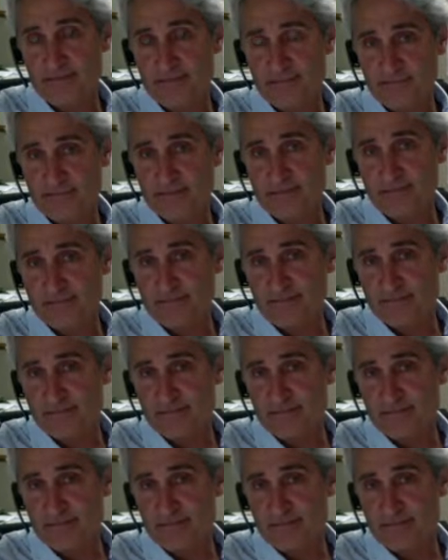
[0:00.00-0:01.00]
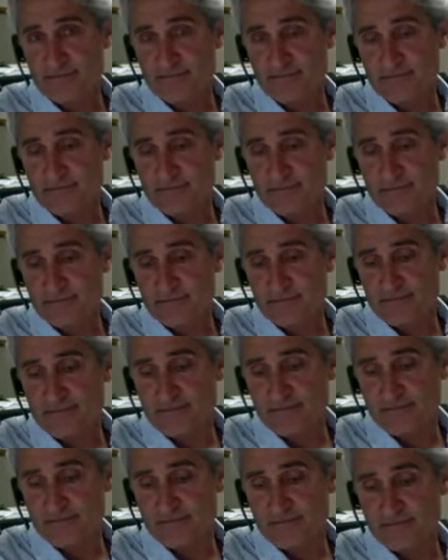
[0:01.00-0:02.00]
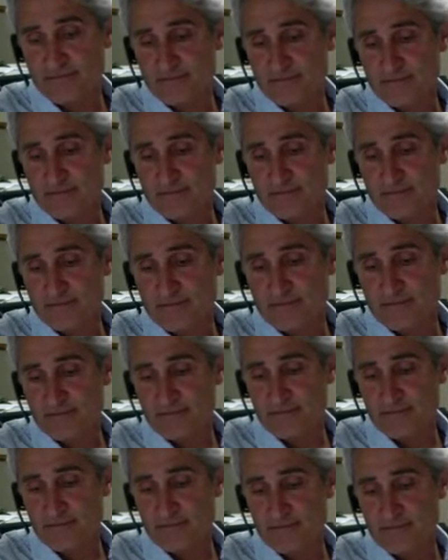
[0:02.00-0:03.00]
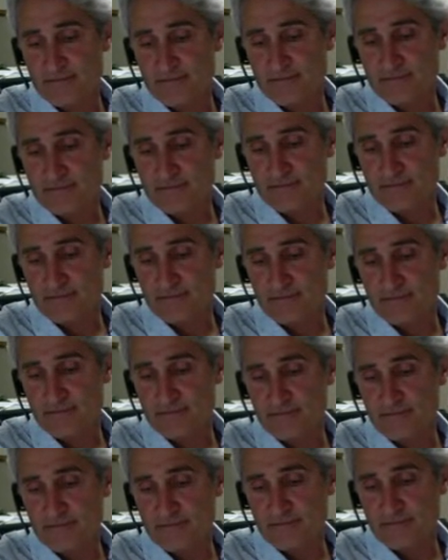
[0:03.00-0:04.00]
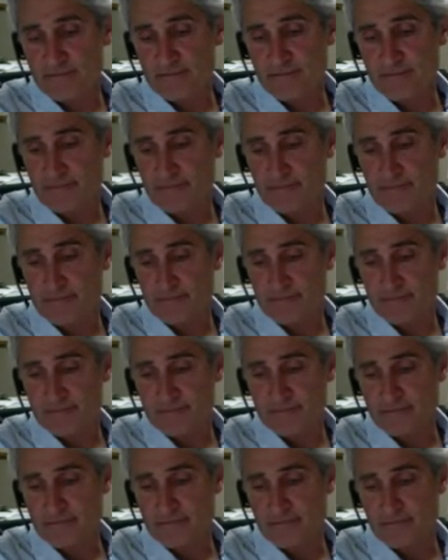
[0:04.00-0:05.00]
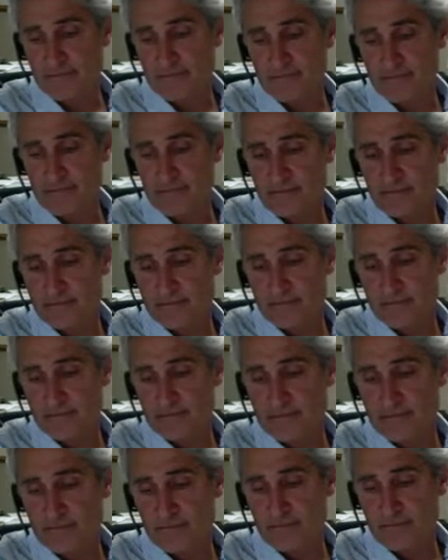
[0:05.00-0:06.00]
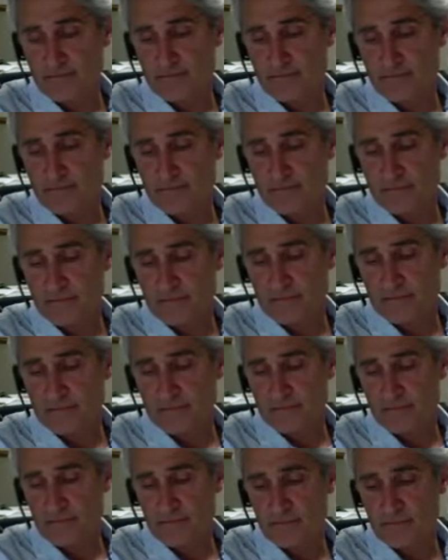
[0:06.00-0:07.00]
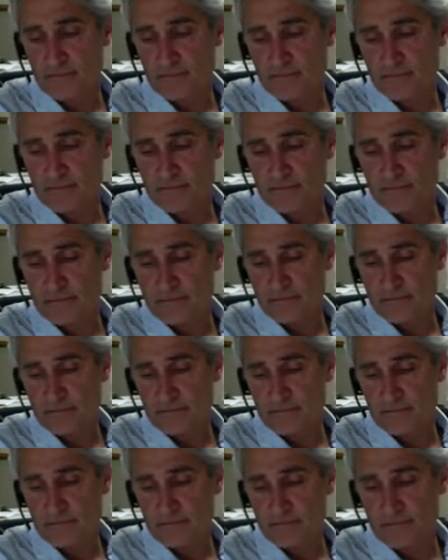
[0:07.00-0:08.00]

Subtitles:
The person shown says nothing.